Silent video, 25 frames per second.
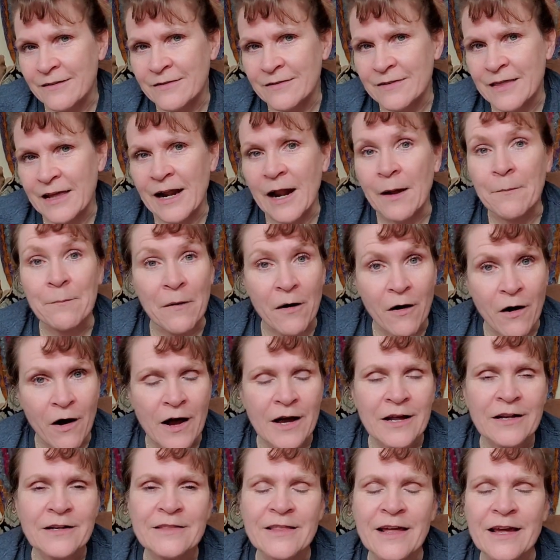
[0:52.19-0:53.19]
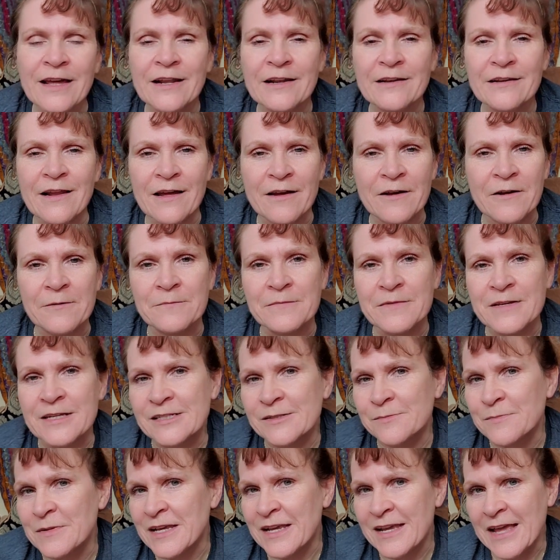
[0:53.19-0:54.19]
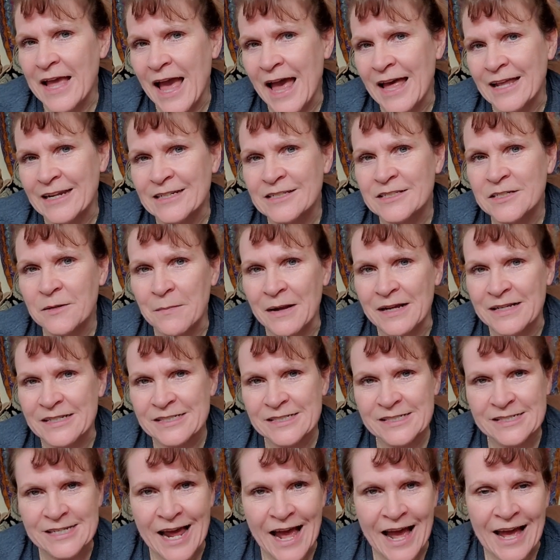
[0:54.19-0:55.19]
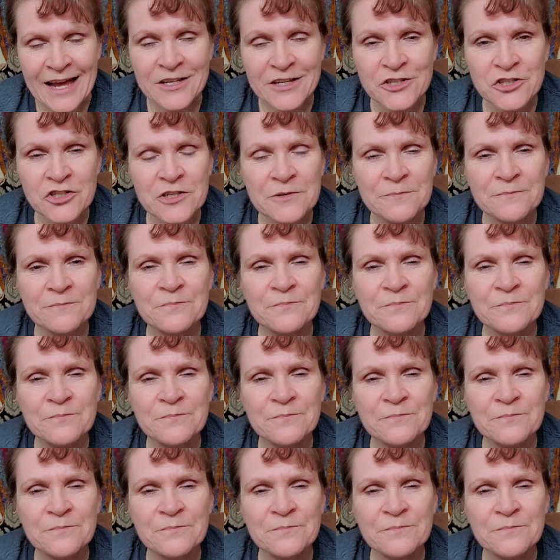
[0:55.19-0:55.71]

that I bought that um, is being added to my stash.